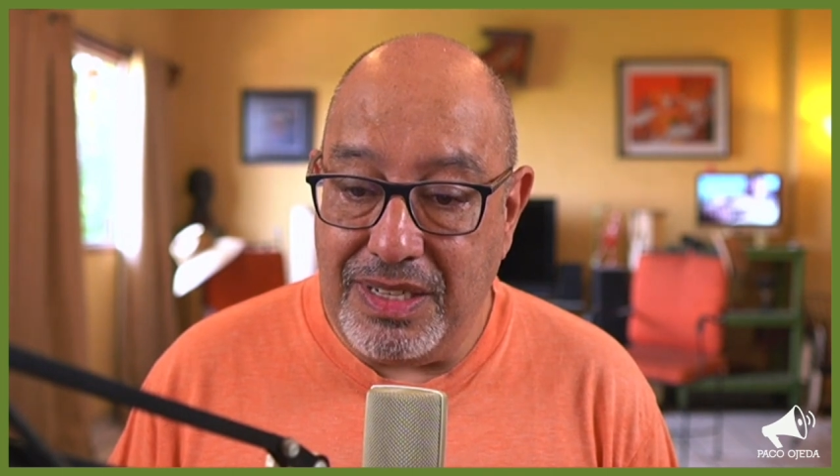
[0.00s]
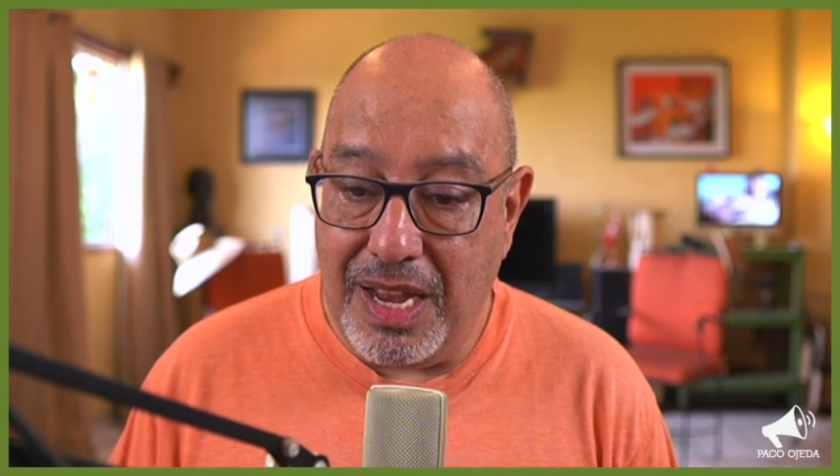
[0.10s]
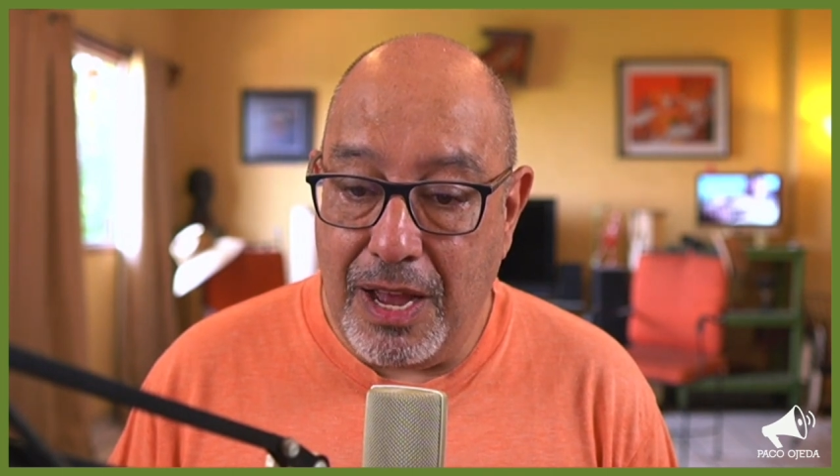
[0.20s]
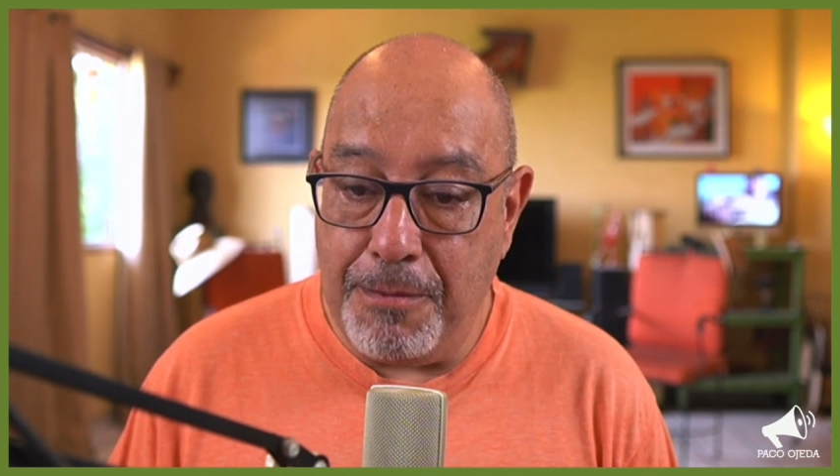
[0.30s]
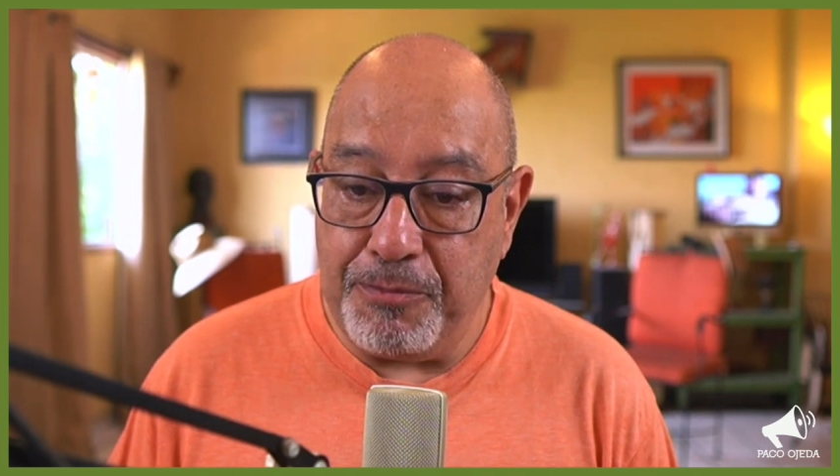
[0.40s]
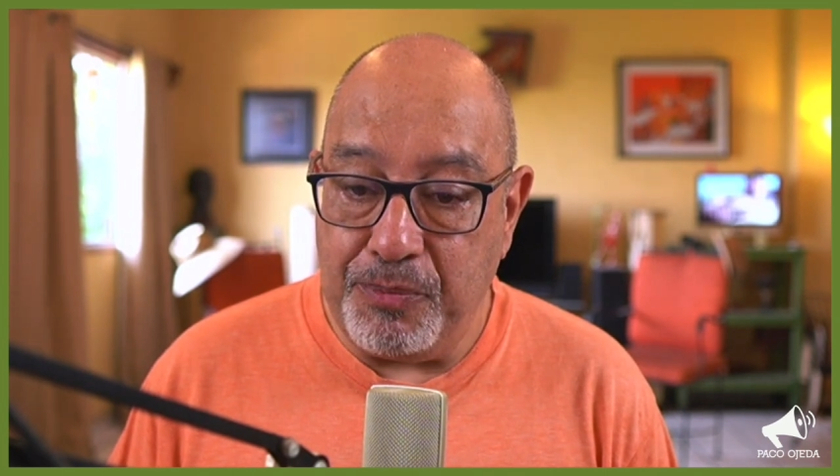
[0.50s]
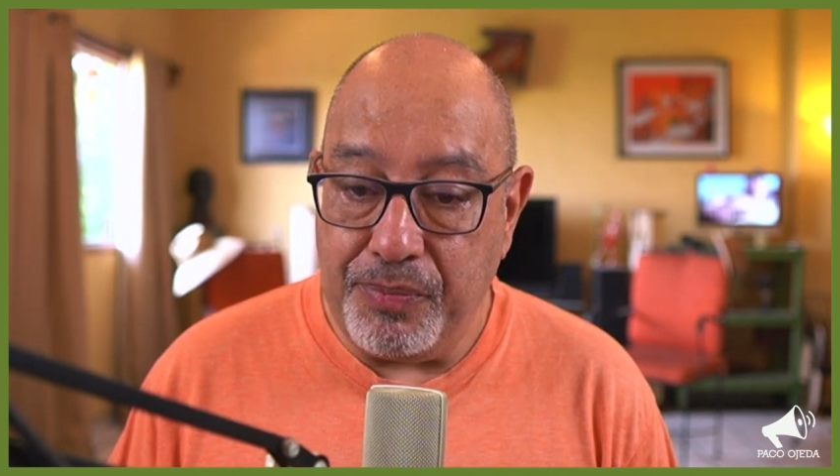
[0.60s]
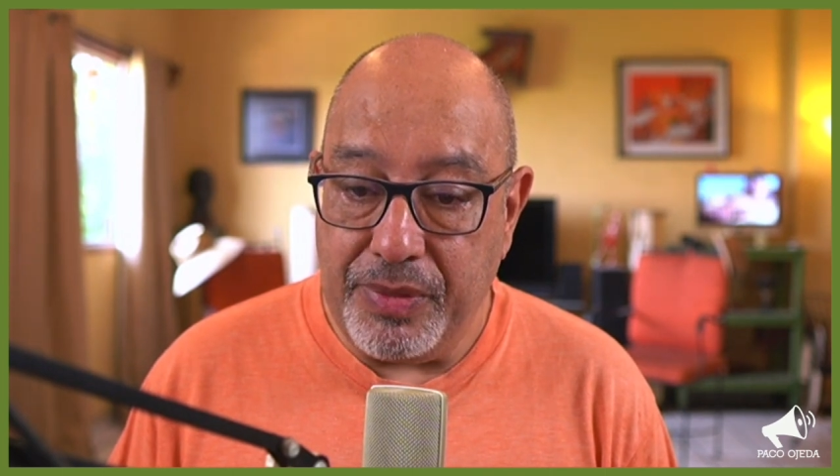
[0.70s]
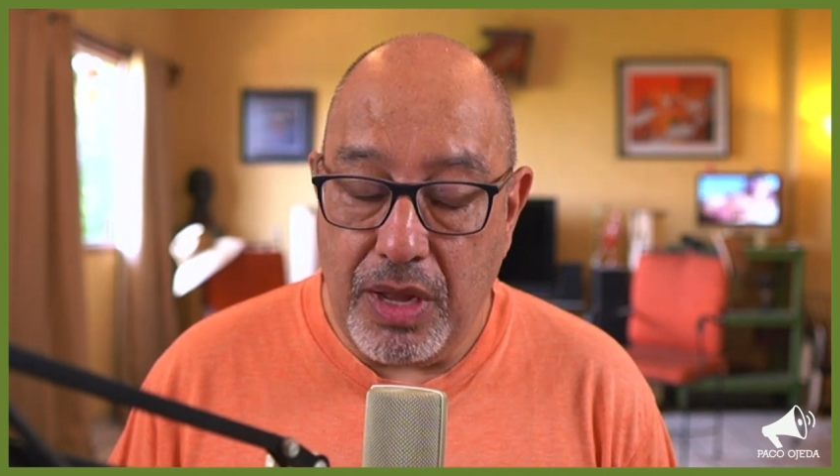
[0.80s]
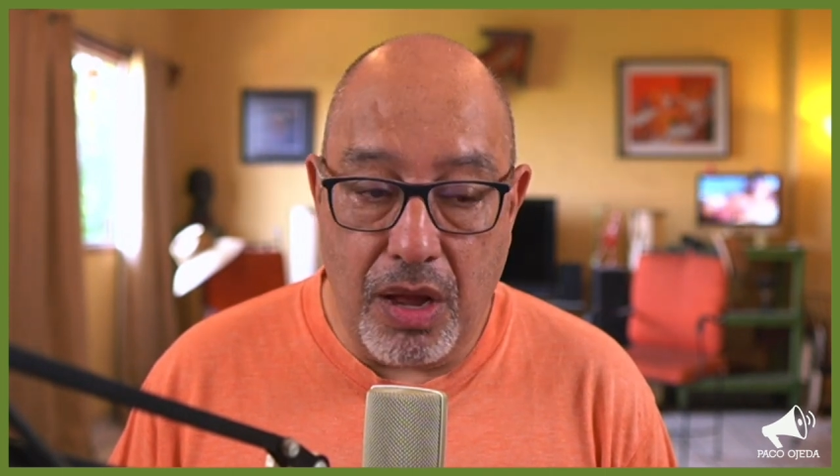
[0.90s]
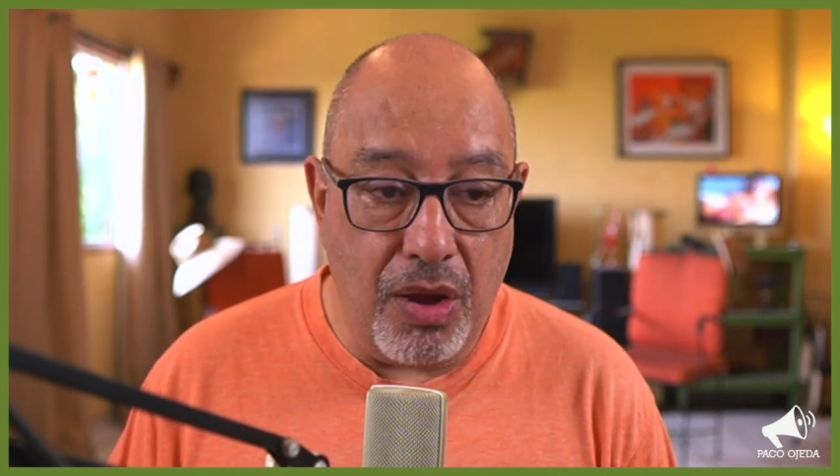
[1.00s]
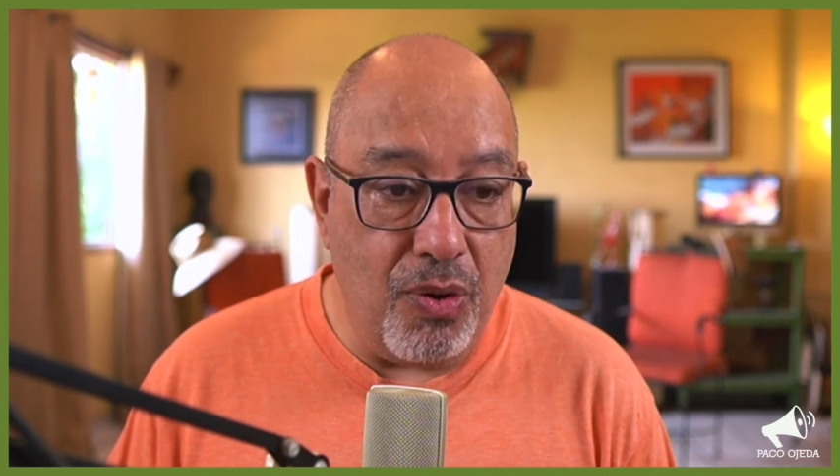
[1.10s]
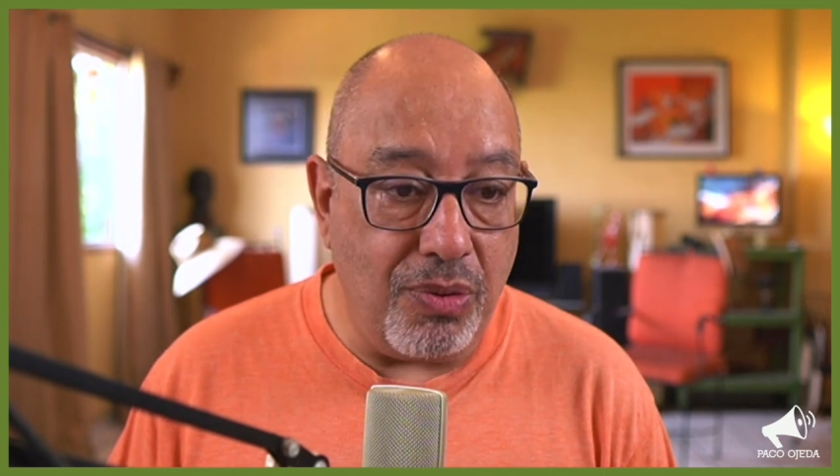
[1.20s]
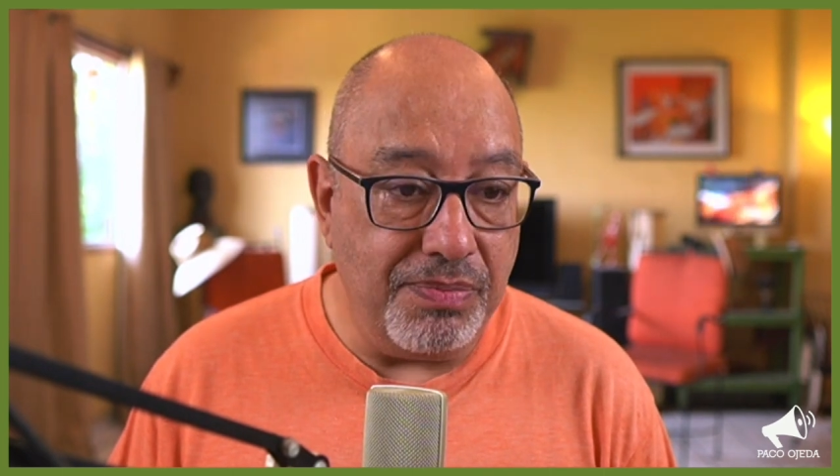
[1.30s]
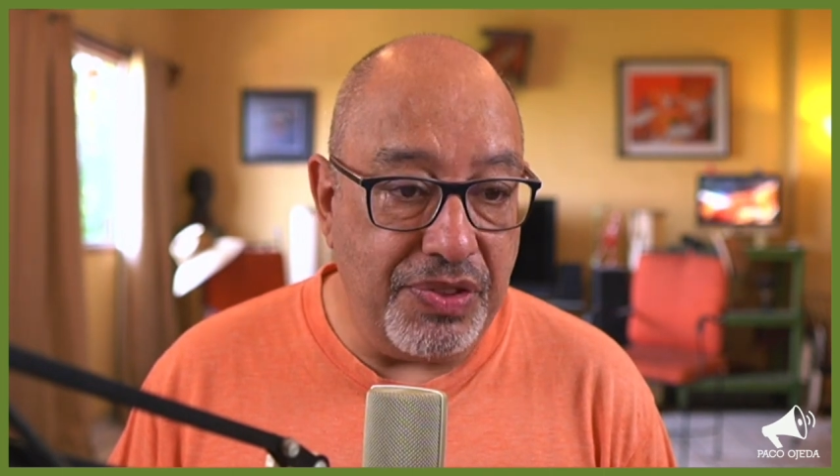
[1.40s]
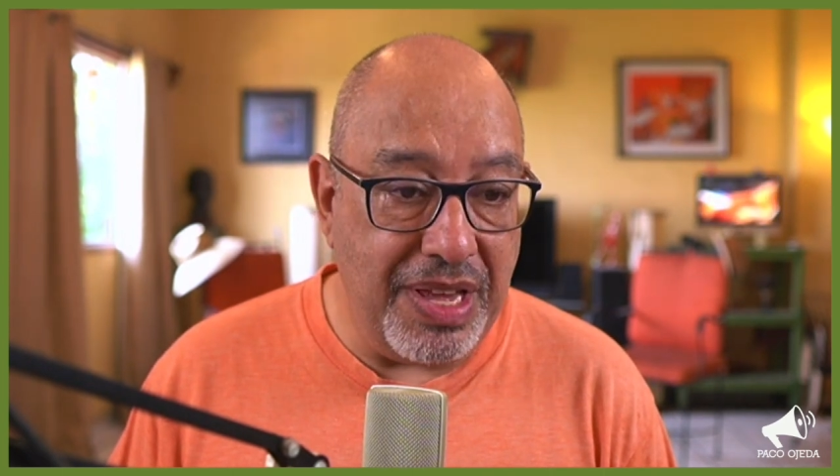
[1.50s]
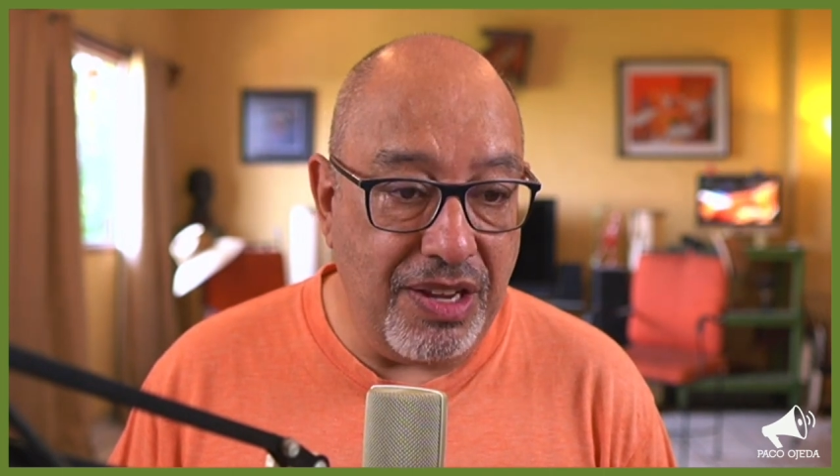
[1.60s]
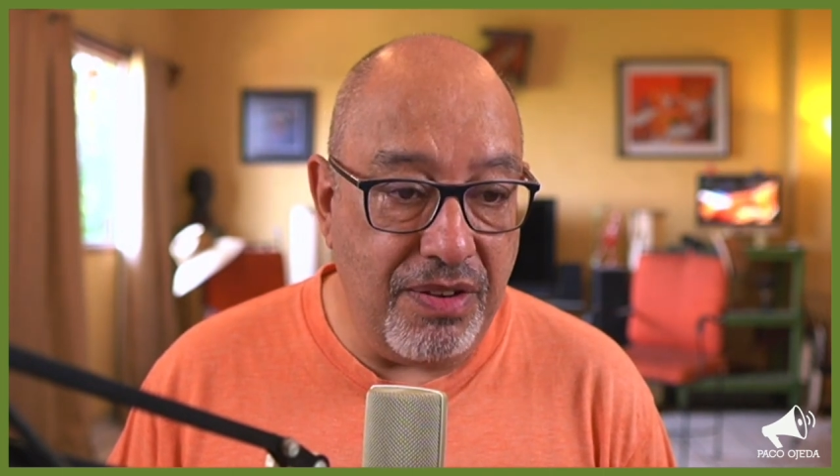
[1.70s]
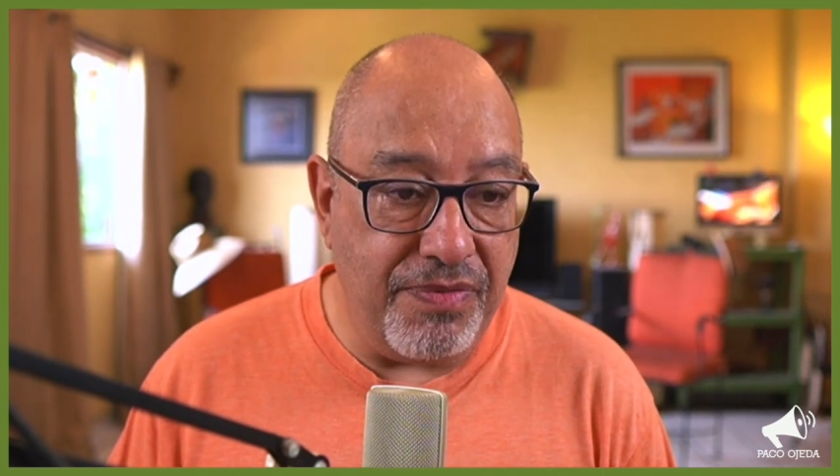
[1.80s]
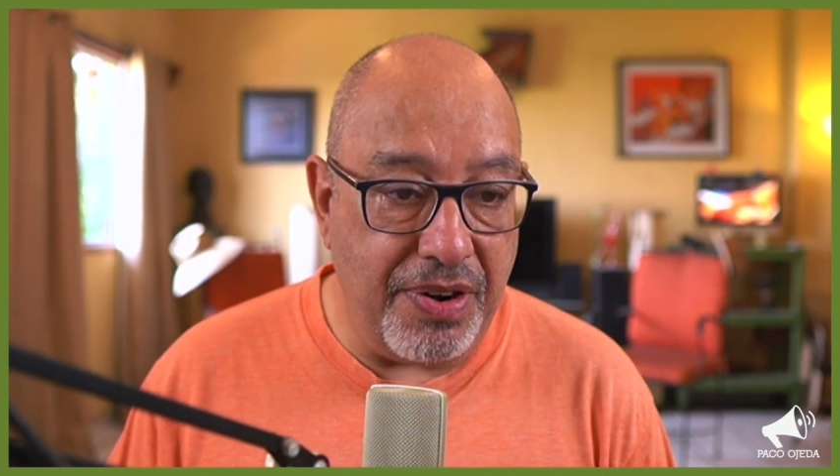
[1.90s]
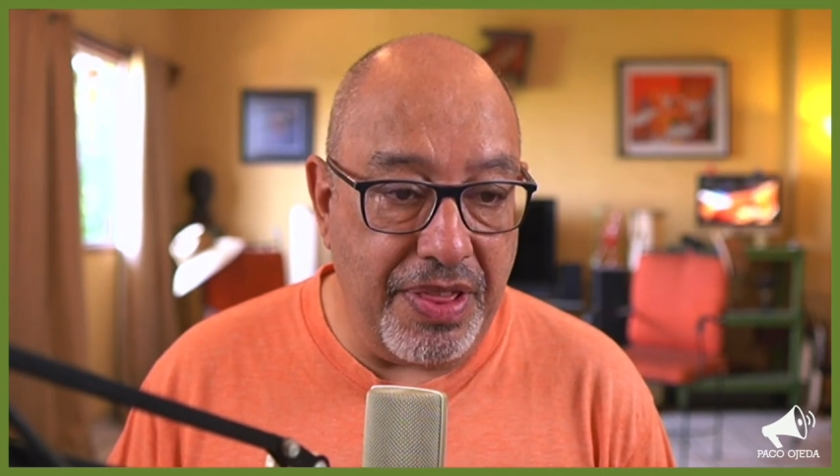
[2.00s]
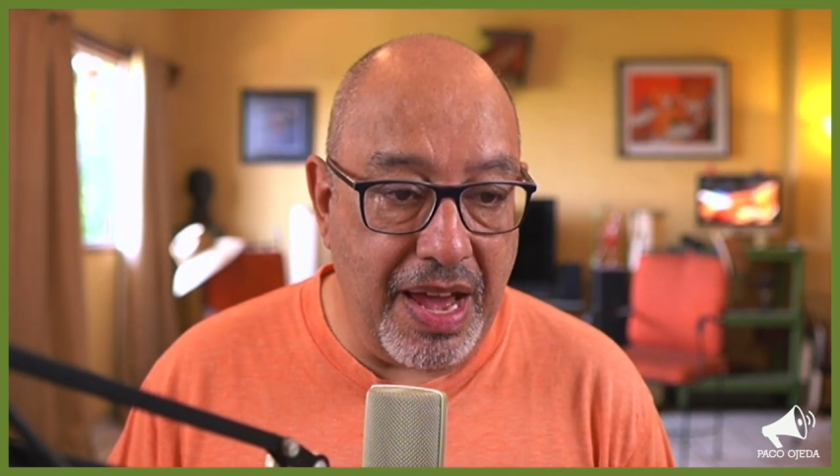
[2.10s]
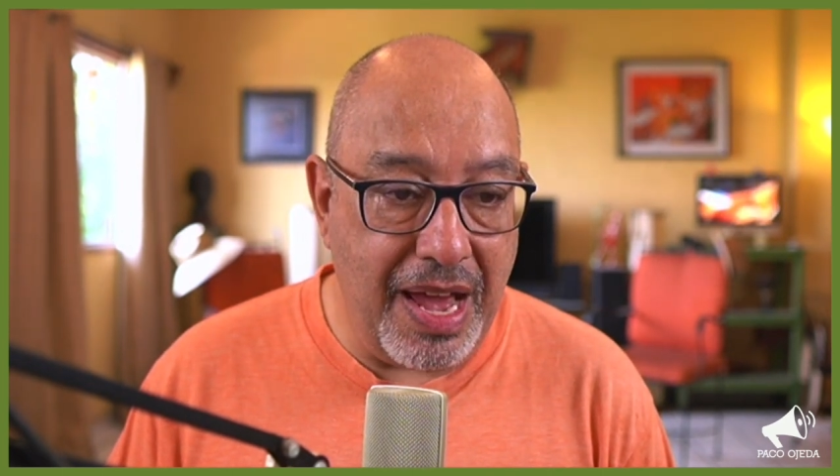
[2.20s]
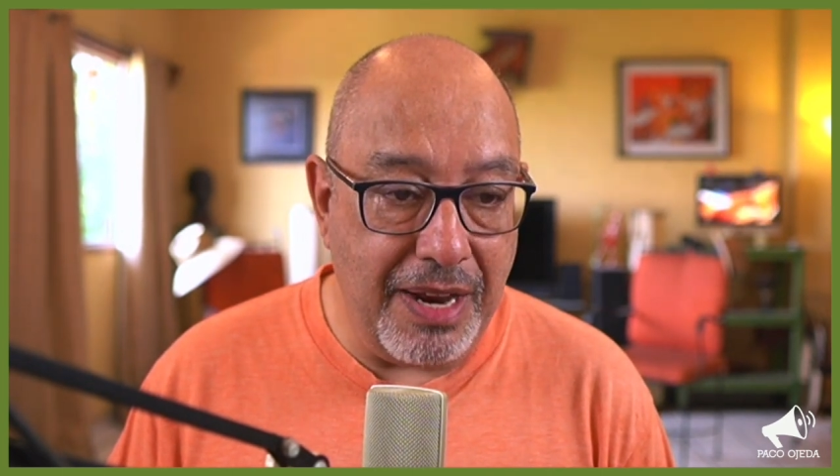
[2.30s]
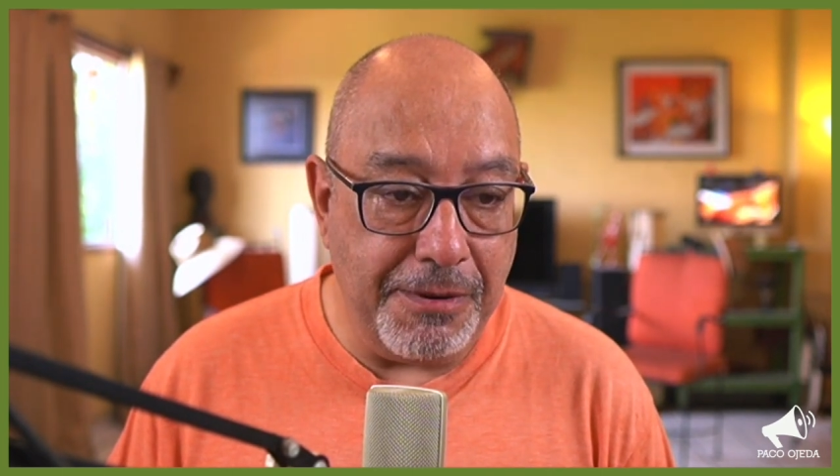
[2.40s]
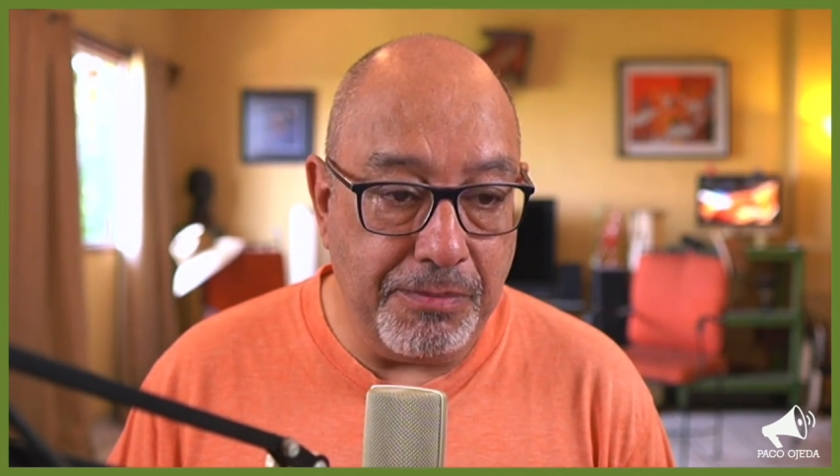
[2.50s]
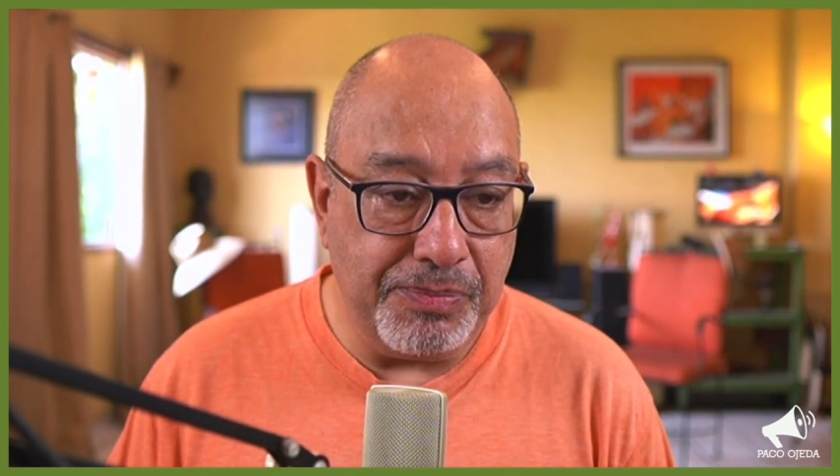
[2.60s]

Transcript: thank you for that.